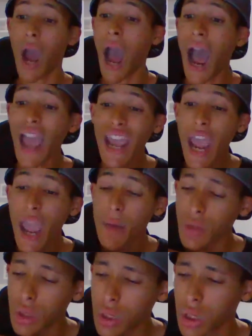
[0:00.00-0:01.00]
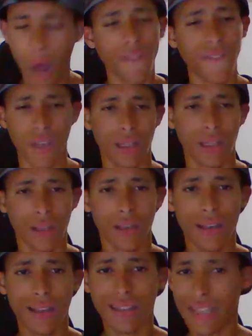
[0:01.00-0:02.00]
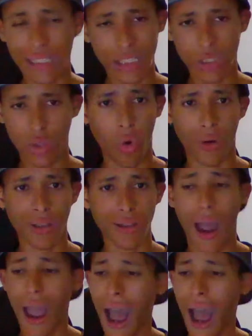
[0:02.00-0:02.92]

I am loving this storyline.